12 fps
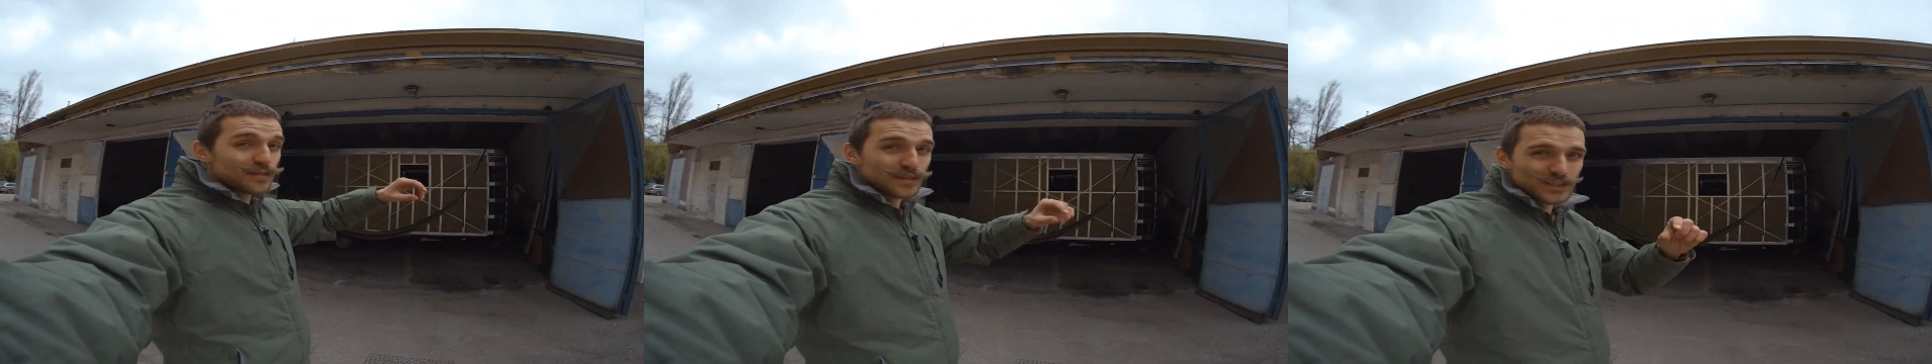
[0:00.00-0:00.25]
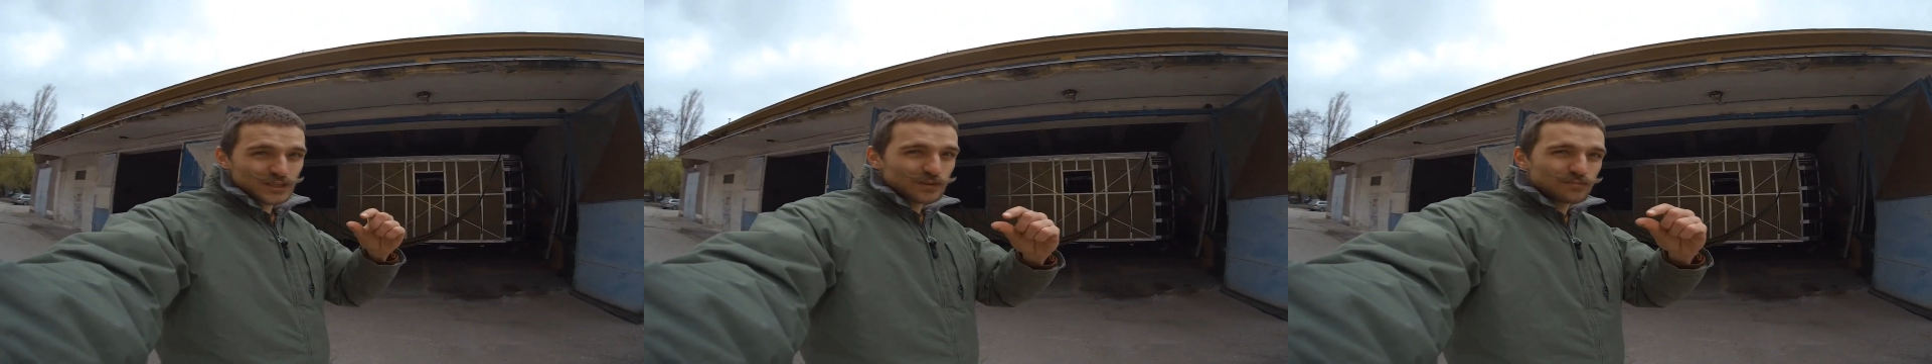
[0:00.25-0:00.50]

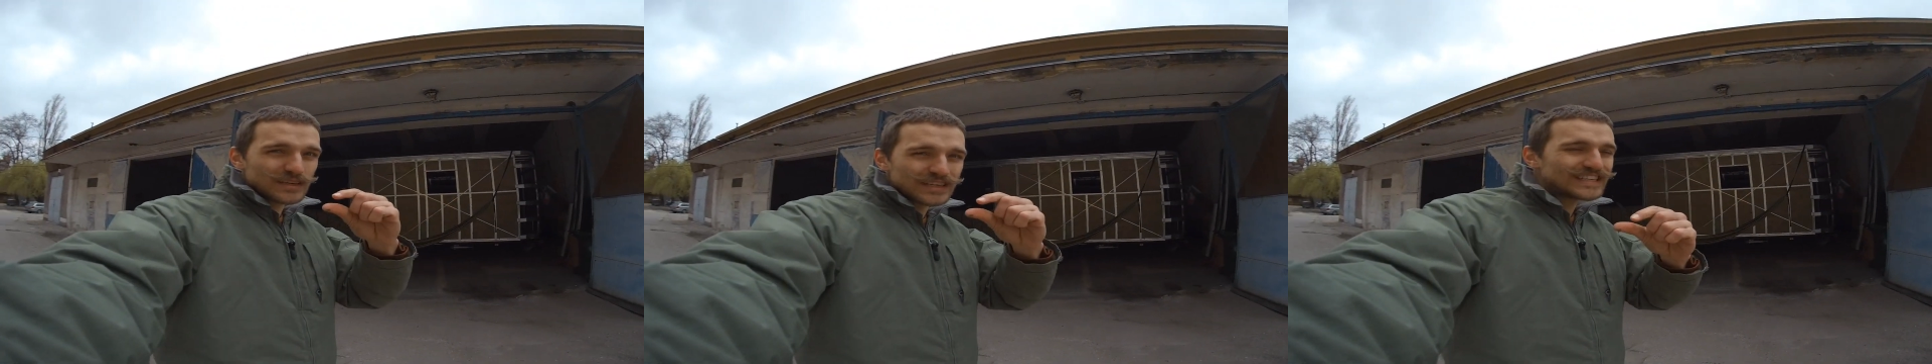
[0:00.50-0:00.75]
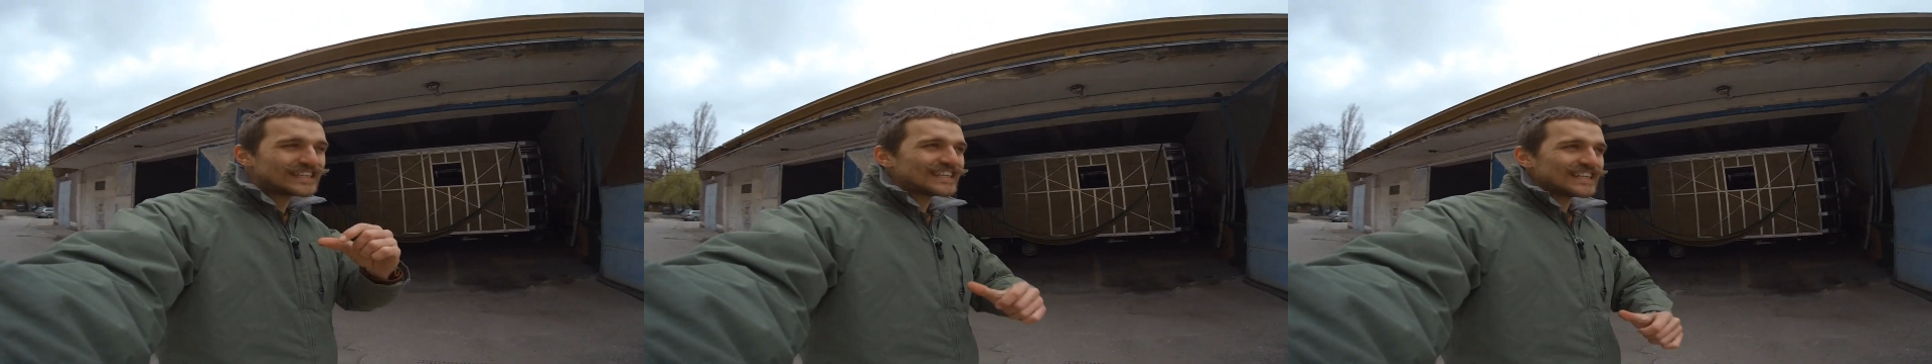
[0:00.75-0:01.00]
It should be
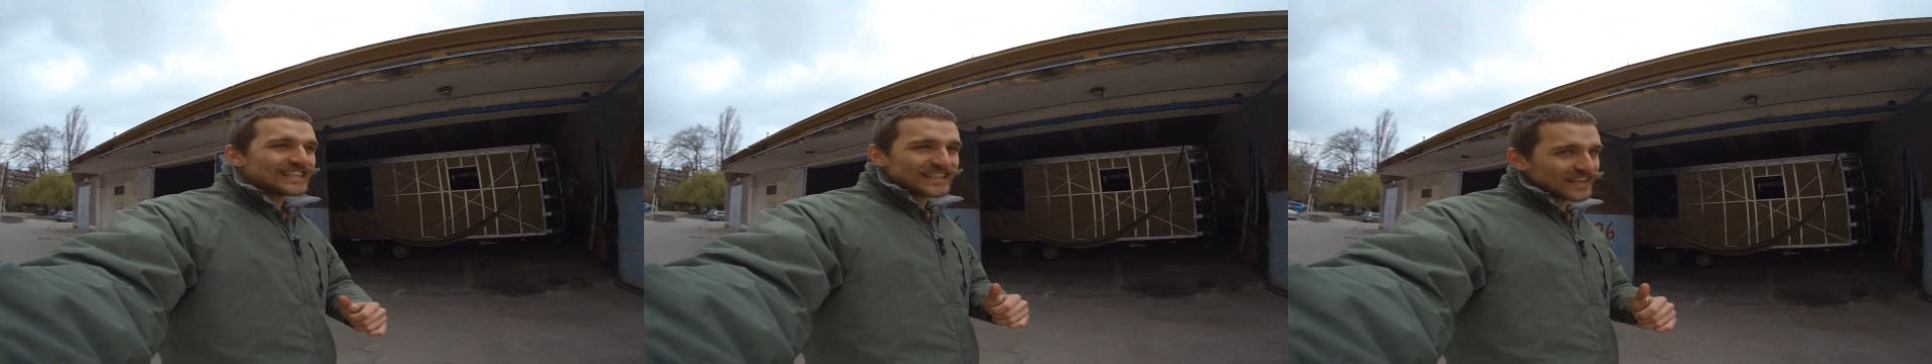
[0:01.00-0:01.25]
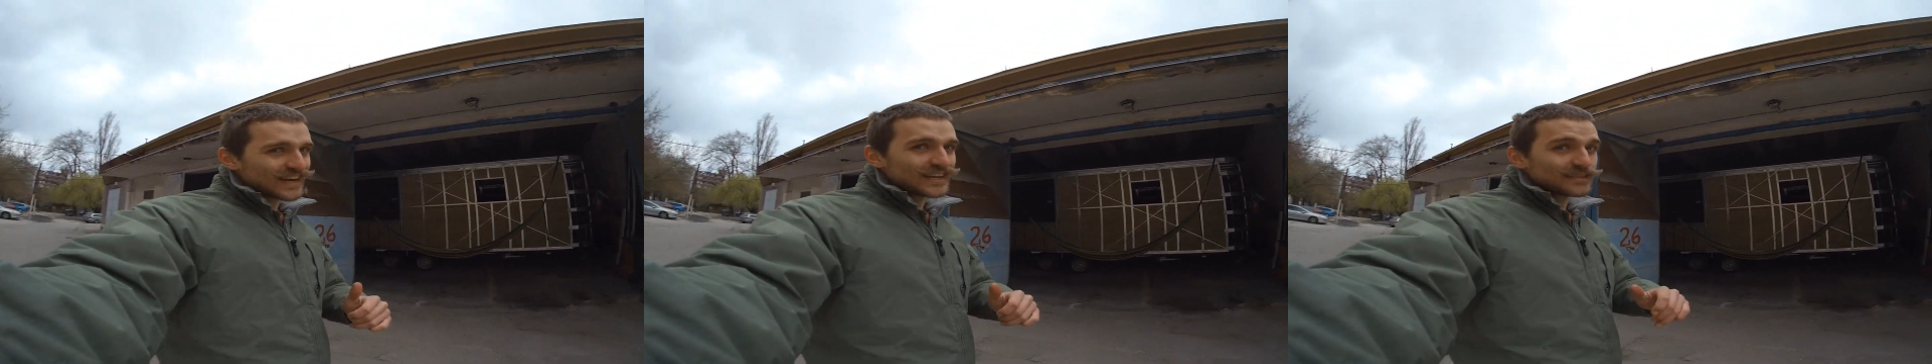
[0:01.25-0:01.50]

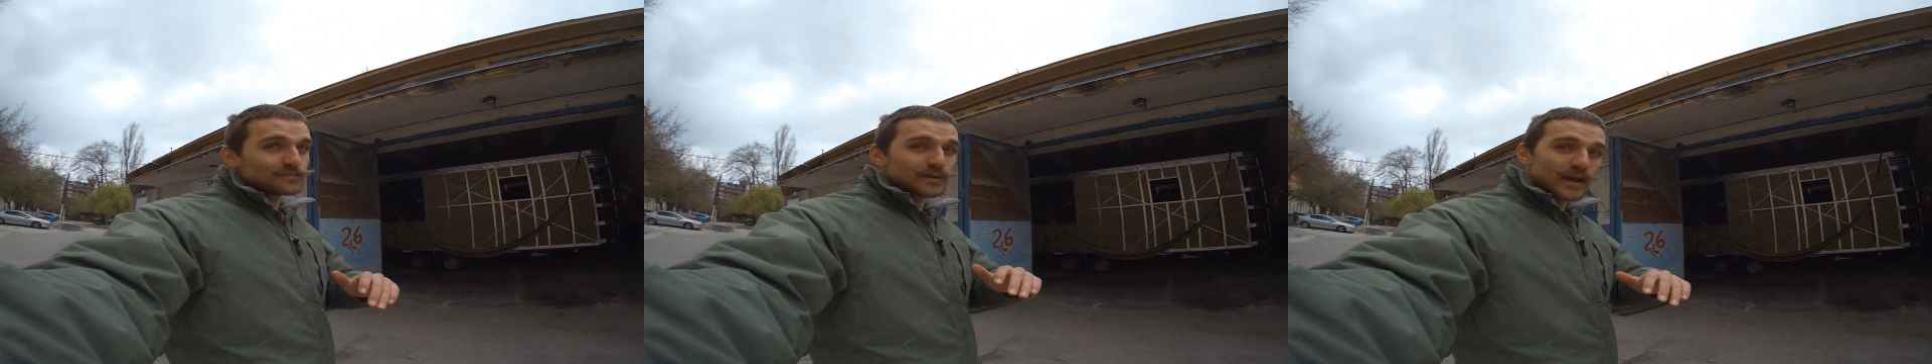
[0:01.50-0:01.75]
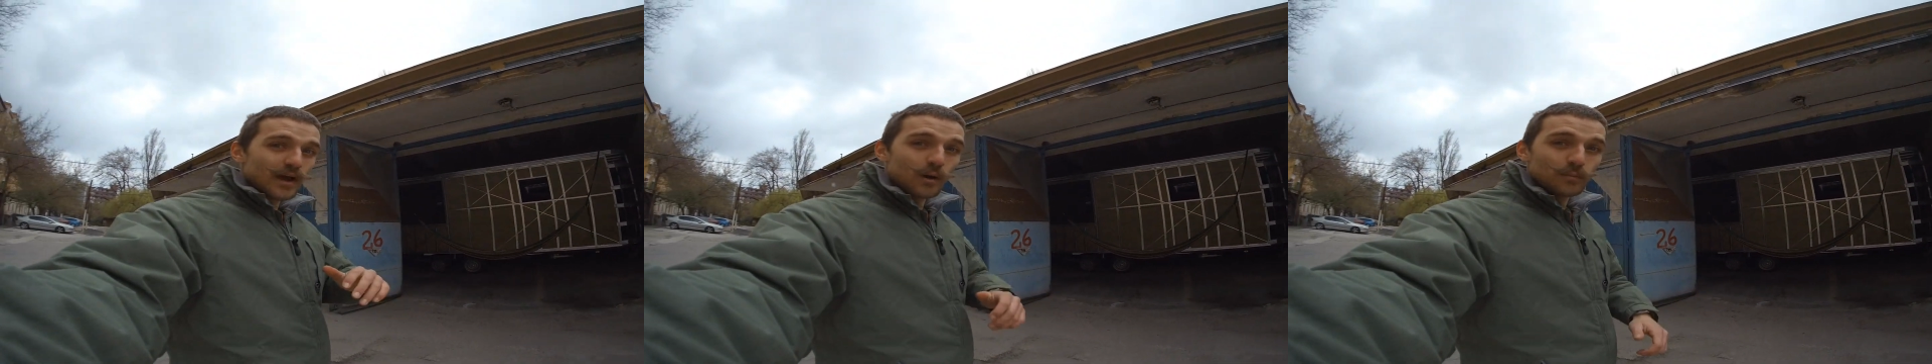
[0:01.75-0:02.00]
tight, but
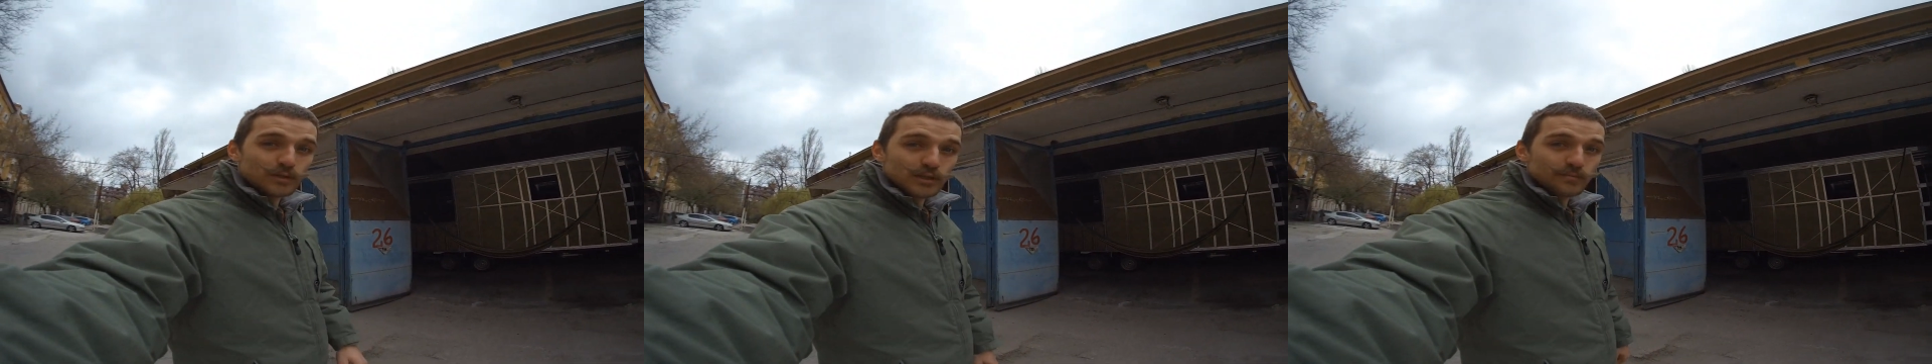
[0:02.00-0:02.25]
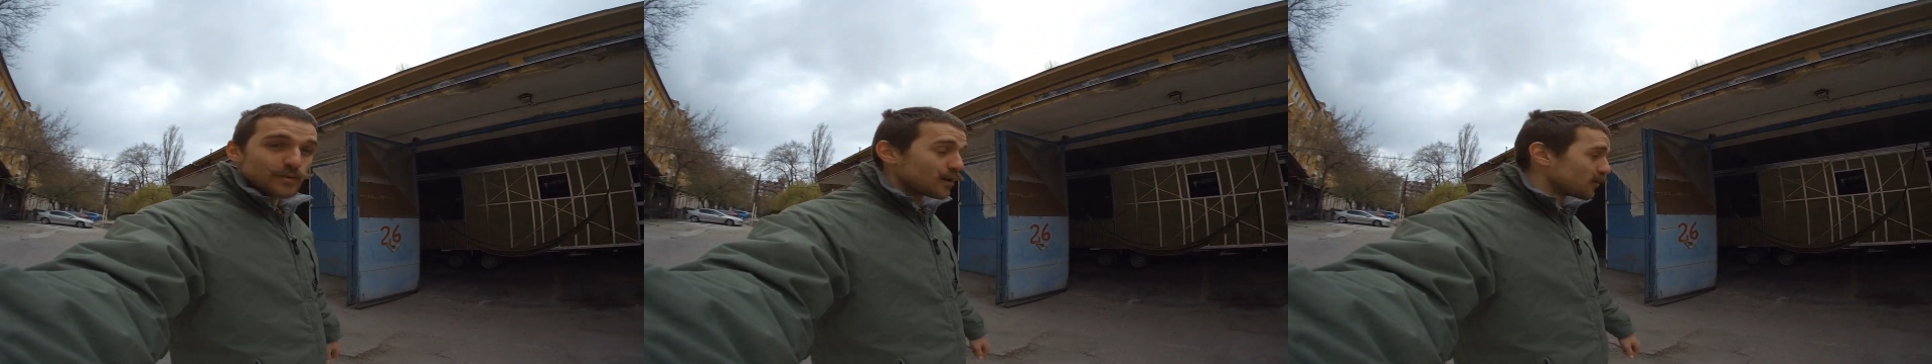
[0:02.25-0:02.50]
I hope it
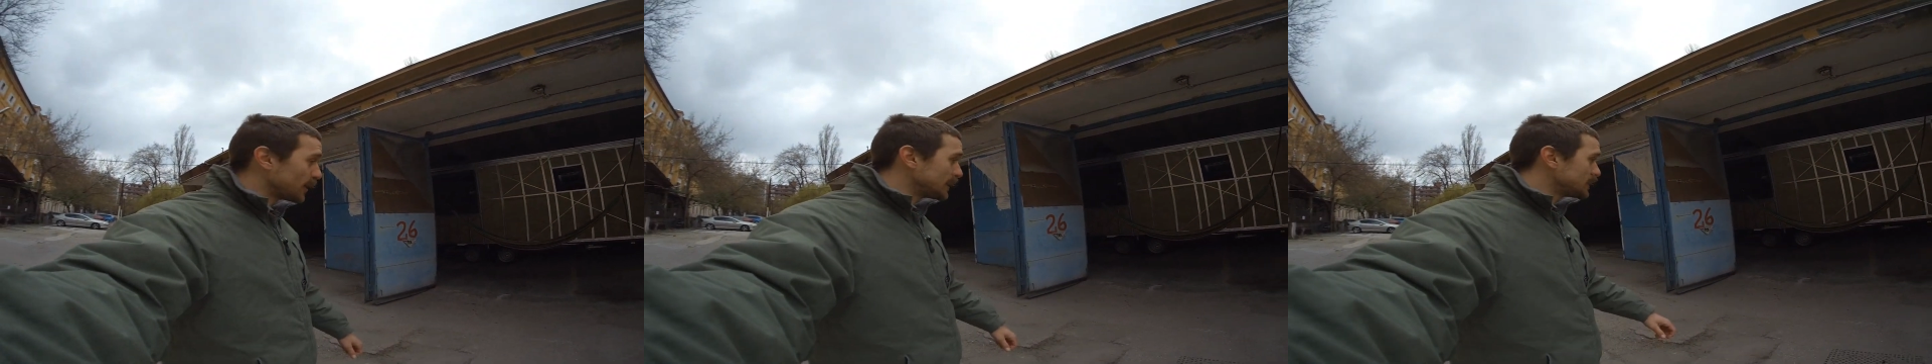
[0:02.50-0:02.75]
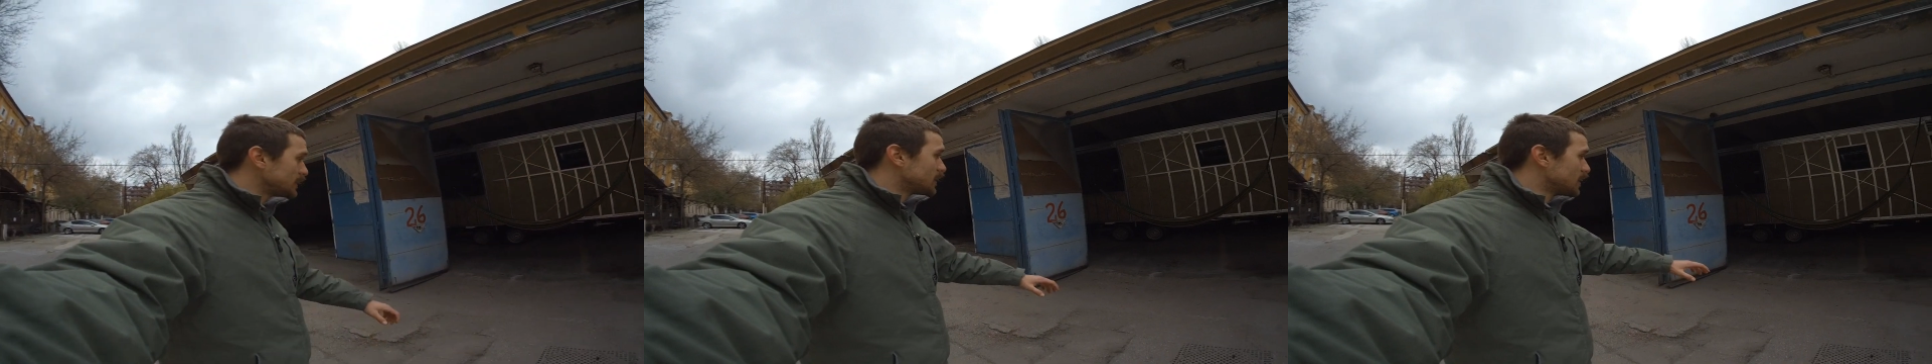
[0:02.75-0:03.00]
should be alright.